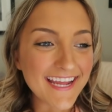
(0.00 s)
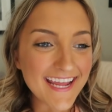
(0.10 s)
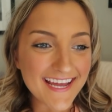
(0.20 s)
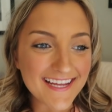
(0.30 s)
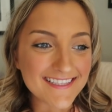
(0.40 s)

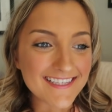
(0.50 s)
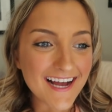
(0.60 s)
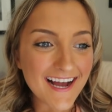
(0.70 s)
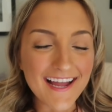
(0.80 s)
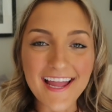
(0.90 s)
and
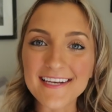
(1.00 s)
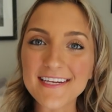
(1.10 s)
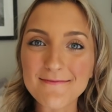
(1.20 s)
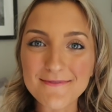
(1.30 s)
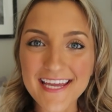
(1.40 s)
I
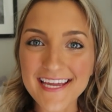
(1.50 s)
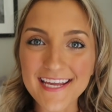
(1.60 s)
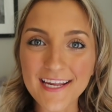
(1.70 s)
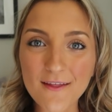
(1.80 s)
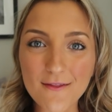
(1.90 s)
ended up
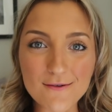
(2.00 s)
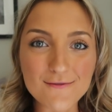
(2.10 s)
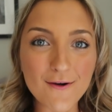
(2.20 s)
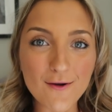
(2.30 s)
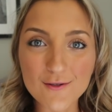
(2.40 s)
taking those
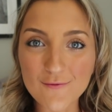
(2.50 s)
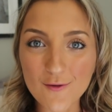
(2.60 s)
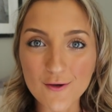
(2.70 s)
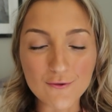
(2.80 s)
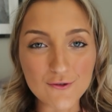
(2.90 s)
photos for
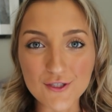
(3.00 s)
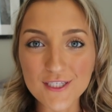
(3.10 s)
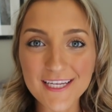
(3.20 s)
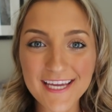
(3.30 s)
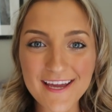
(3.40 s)
the
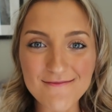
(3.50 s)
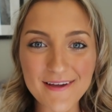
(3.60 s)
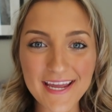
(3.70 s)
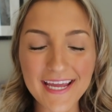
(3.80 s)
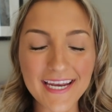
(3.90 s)
Neutrogena
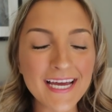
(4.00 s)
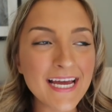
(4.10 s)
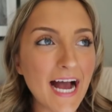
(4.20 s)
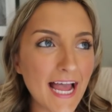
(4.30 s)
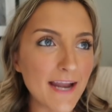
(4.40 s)
campaign.
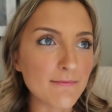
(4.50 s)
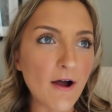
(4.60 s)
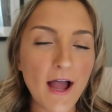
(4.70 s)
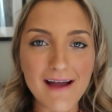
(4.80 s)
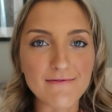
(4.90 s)
I had
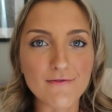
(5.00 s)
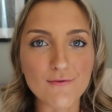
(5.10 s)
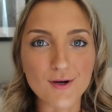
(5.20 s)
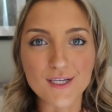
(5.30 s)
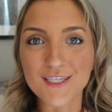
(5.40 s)
about half of
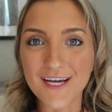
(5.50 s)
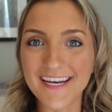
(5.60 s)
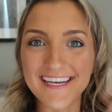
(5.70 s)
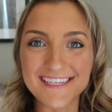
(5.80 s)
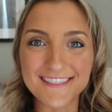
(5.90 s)
the work done
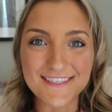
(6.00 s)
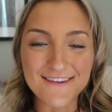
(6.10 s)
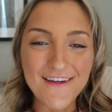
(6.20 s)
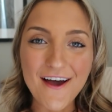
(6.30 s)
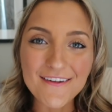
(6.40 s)
and needed to
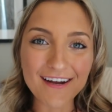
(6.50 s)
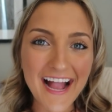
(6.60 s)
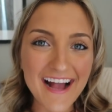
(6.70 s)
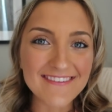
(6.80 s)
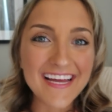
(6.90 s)
do the other
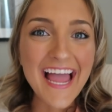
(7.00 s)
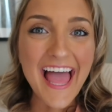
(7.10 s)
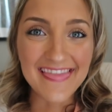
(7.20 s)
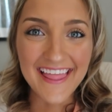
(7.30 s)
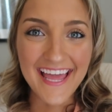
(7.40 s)
half, and